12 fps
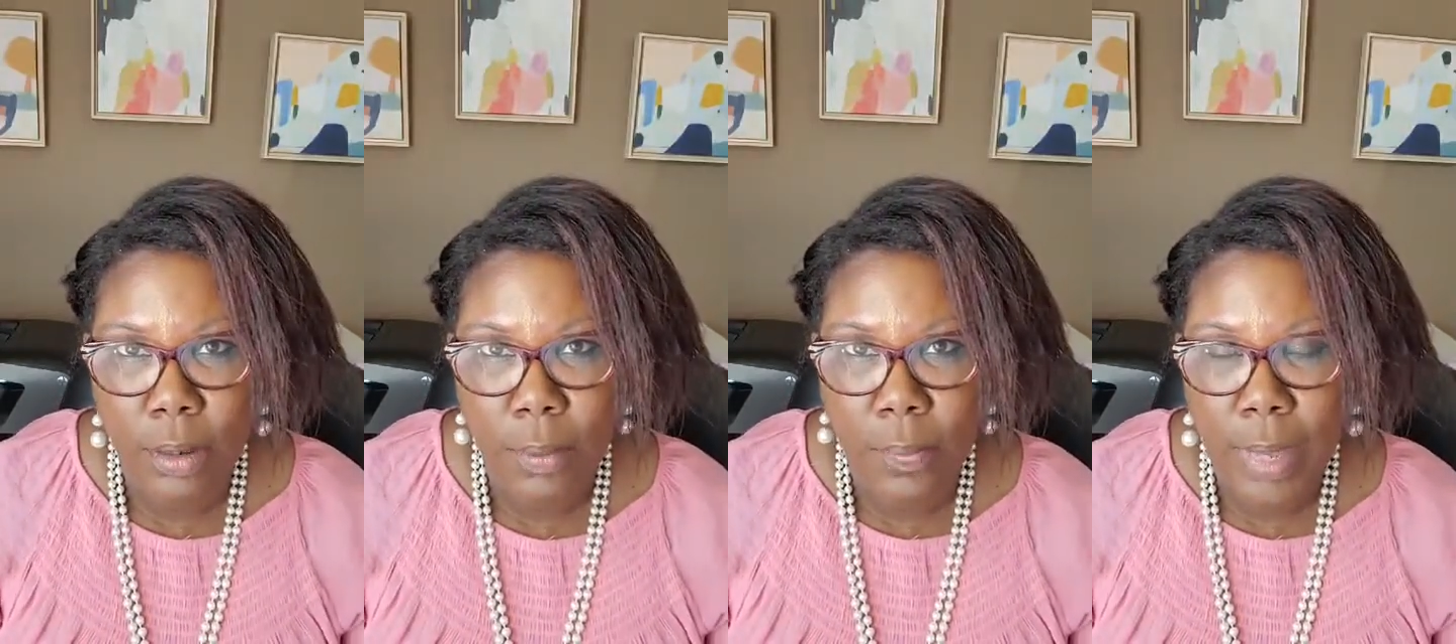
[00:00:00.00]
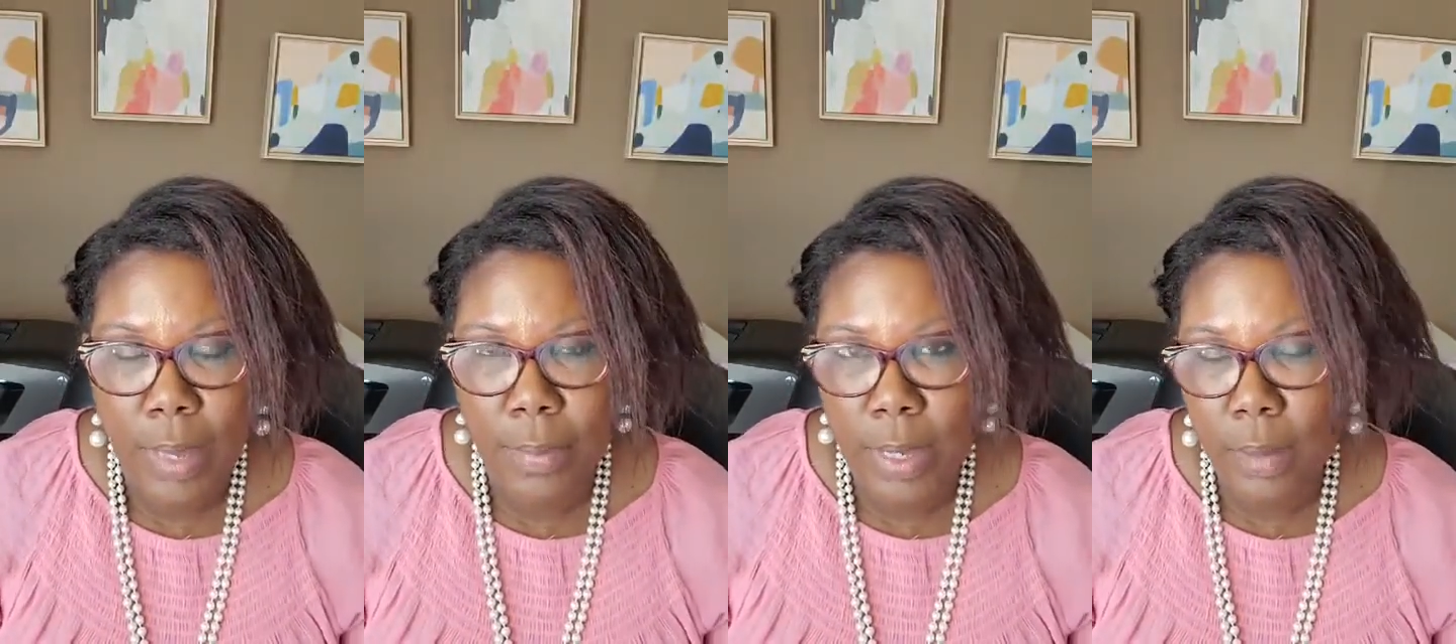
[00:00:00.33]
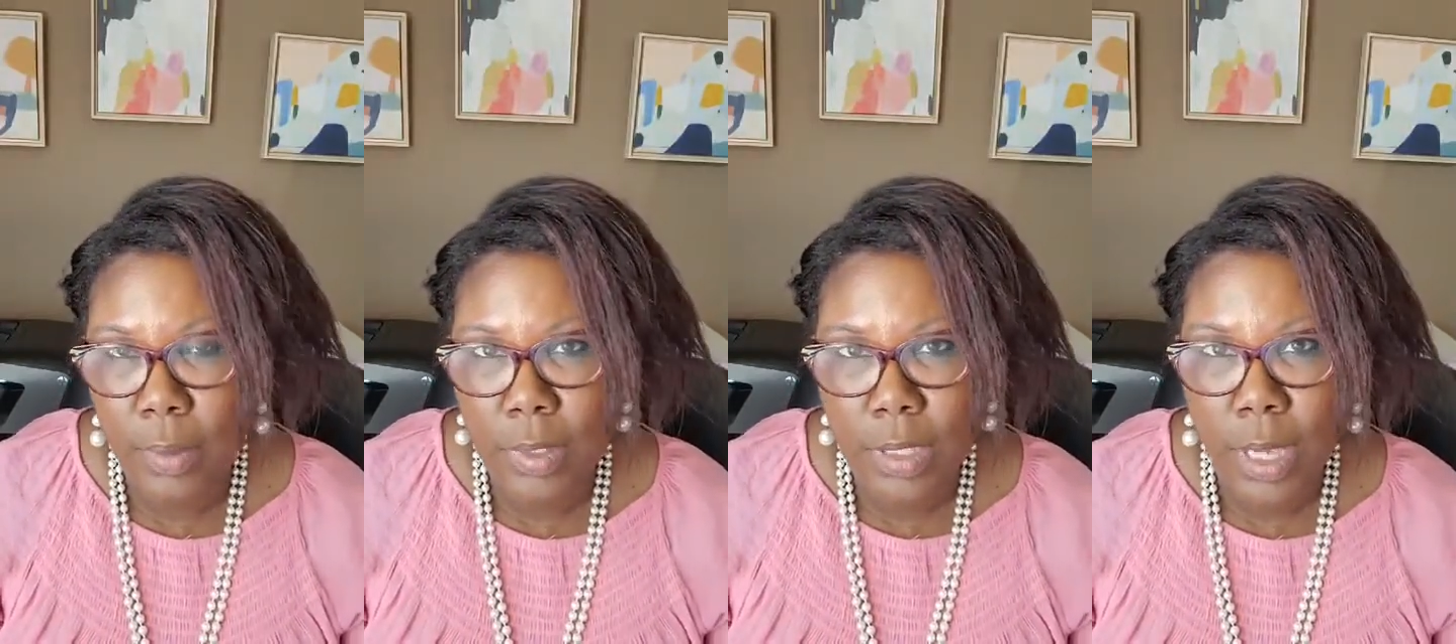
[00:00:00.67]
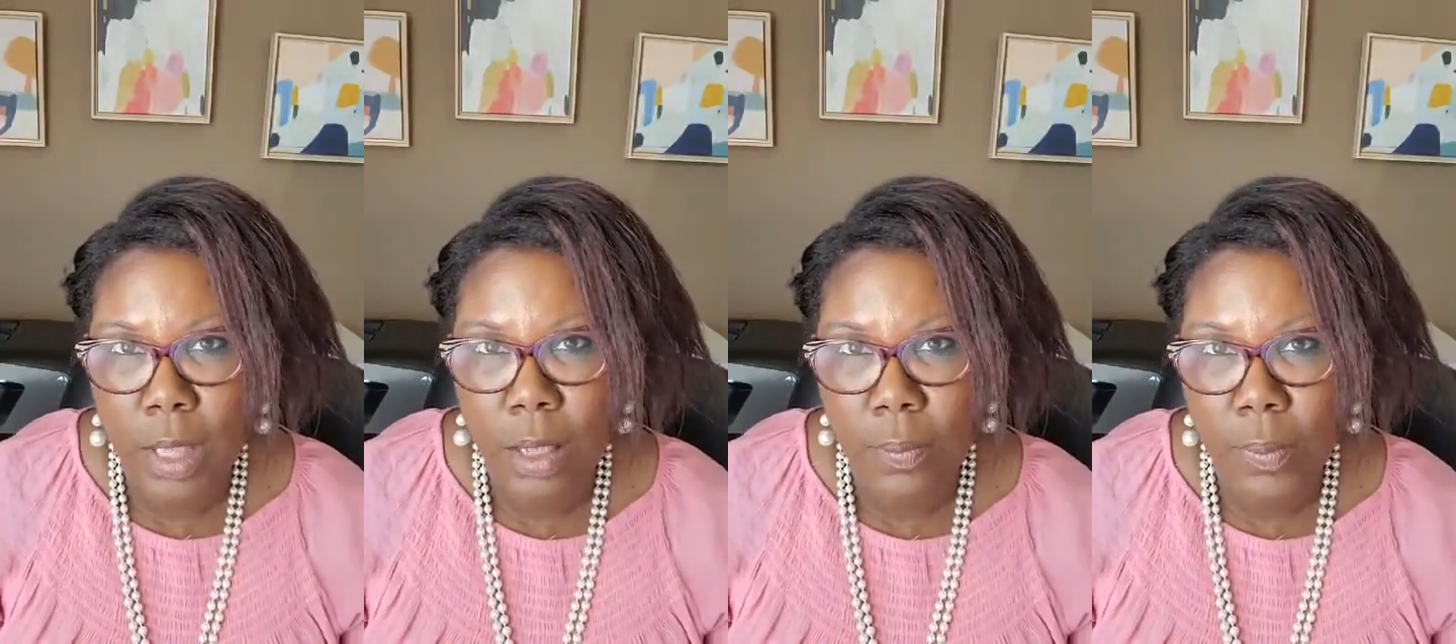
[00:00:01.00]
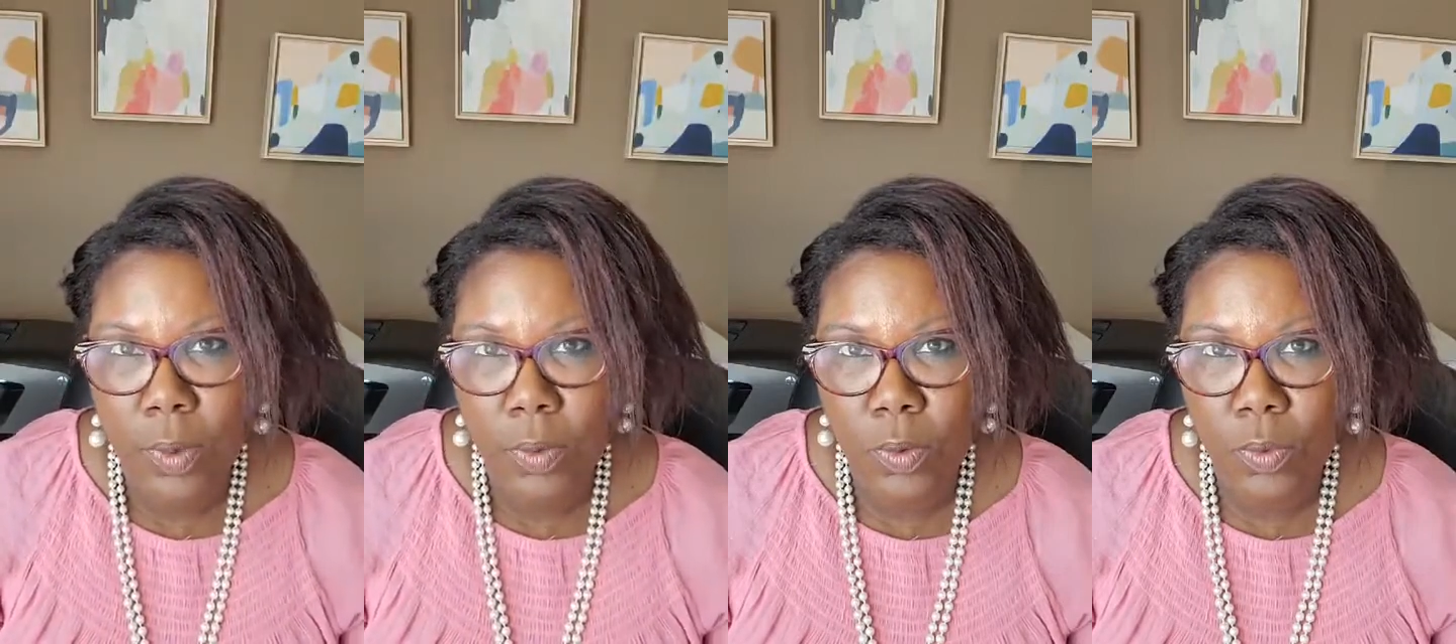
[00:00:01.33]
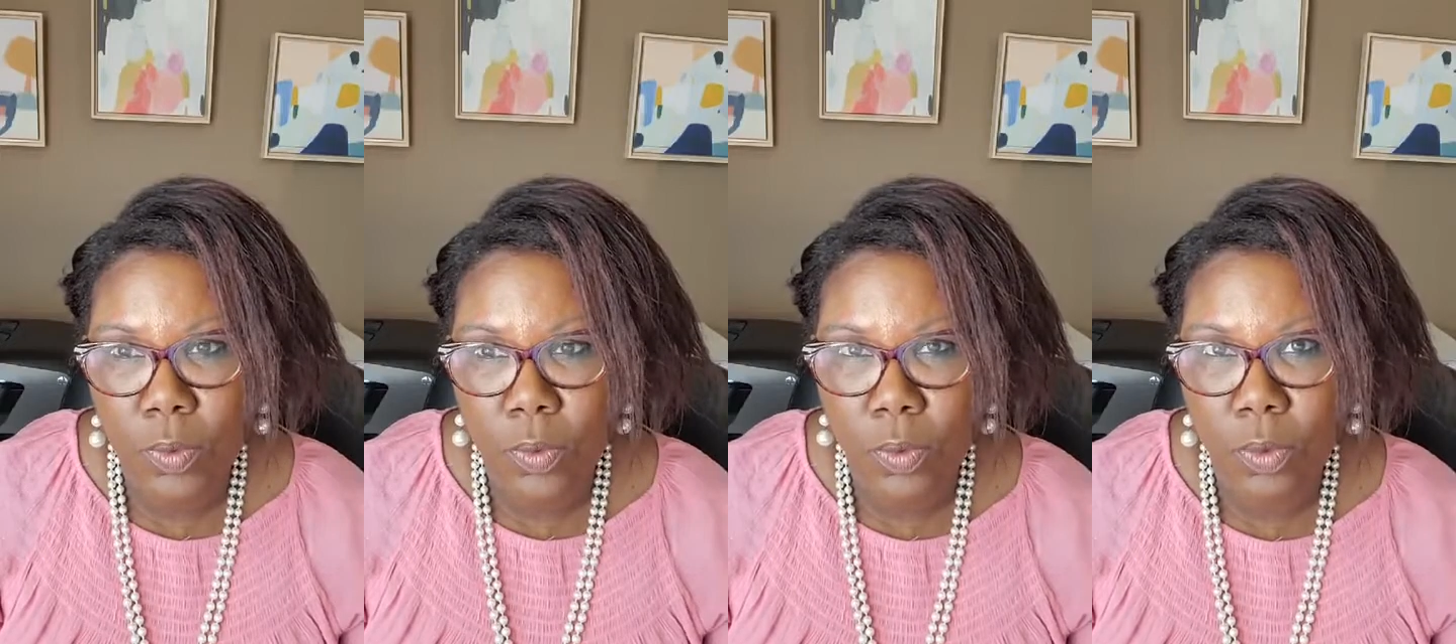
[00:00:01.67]
may be able to help
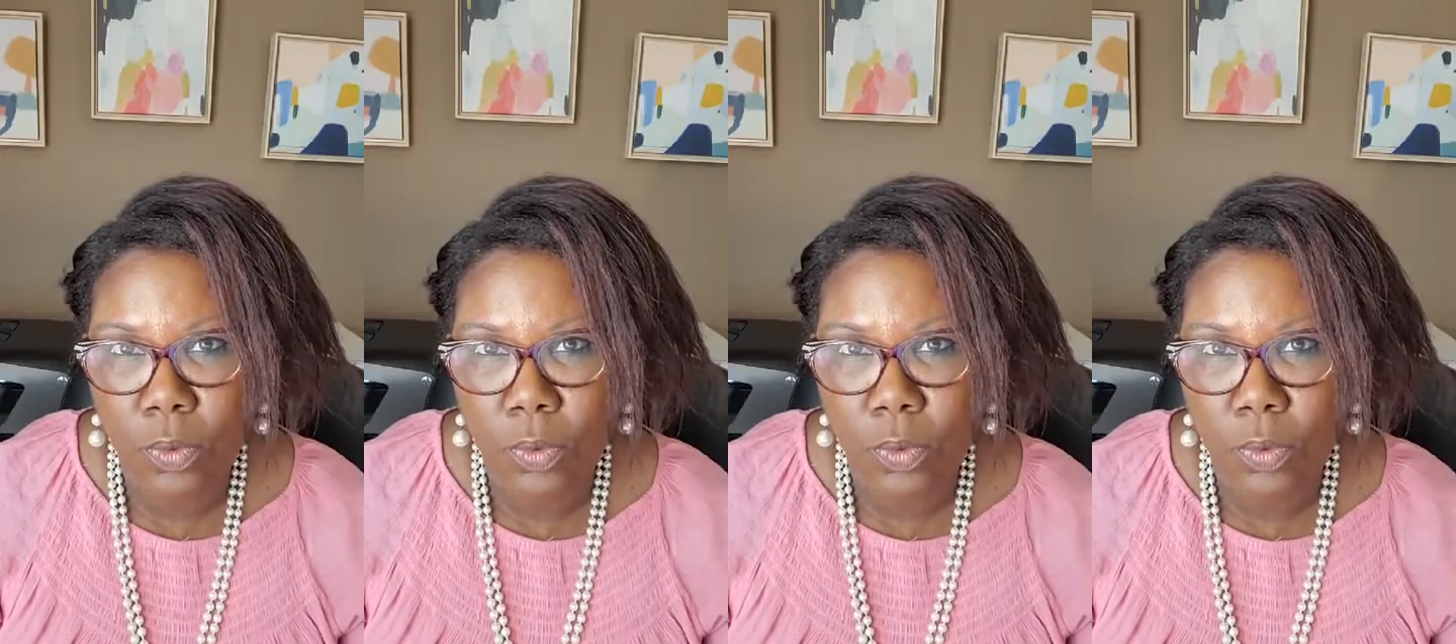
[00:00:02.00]
you